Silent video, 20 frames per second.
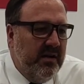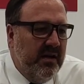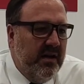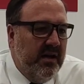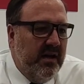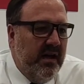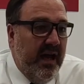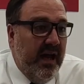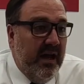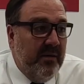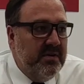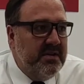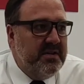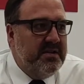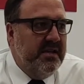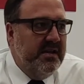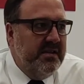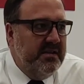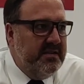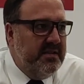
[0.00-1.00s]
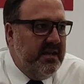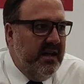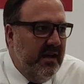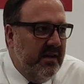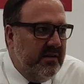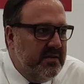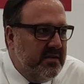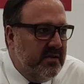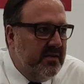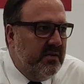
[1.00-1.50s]
our machines
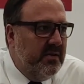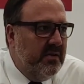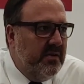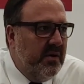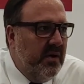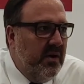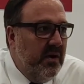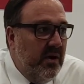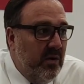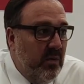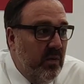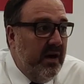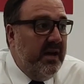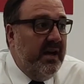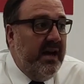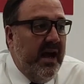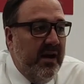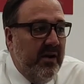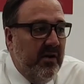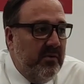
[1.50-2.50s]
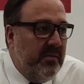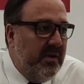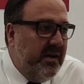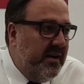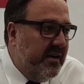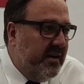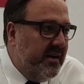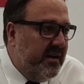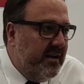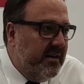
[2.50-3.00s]
down to 1
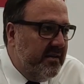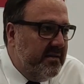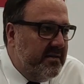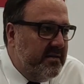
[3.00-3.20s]
nanometer.